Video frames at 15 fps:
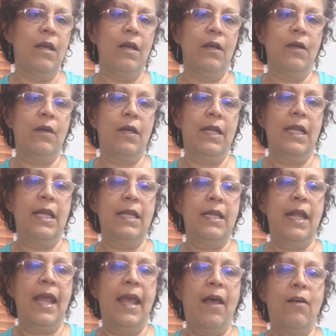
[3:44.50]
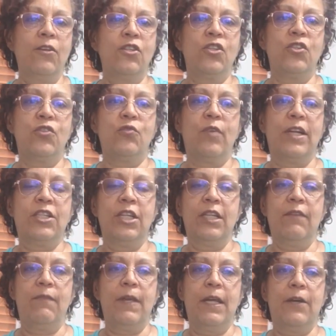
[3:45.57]
Good. Inhale, stretching
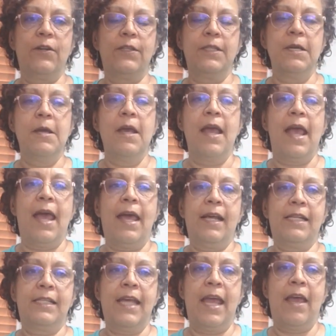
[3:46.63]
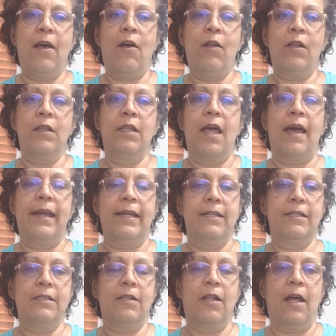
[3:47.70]
the fingers. Exhale,
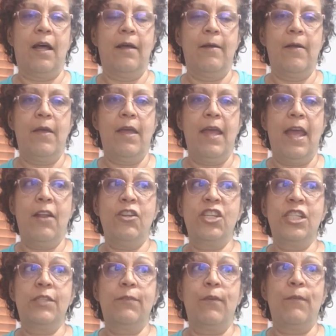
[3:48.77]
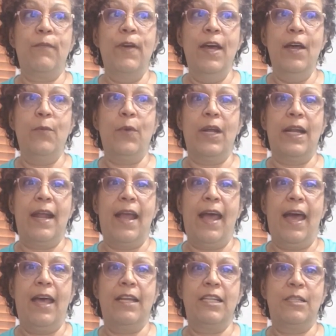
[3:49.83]
lion's claw. And just for fun, we're going to
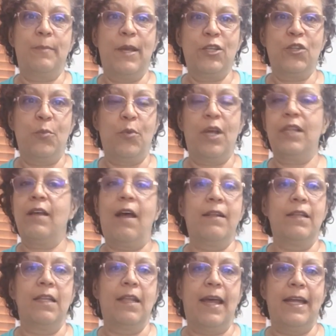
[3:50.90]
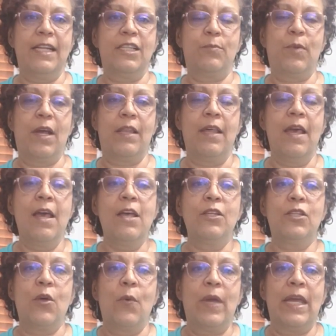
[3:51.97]
add a special breath called the lion's breath.
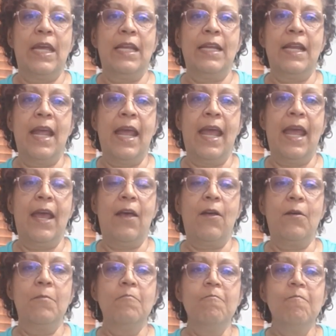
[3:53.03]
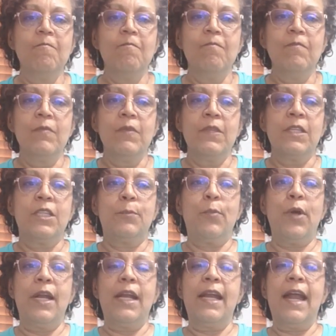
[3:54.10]
So inhale,
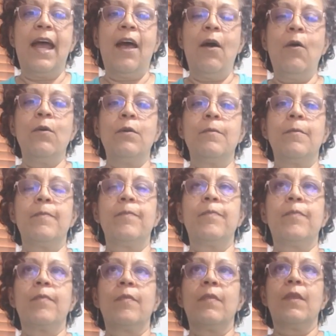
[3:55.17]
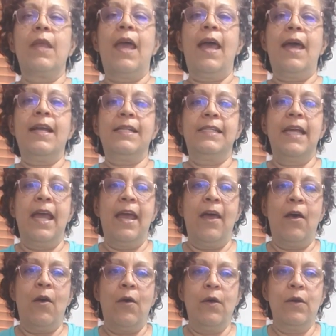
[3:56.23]
spread it out.
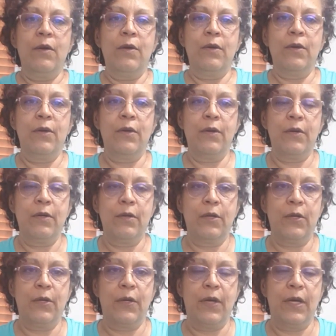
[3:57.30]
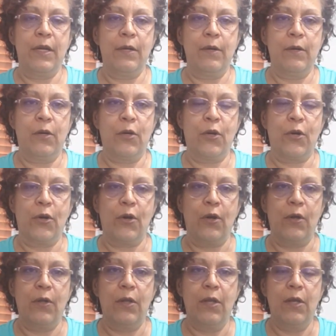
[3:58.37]
Exhale, good, curl.
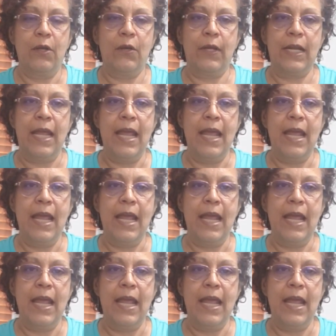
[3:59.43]
Good.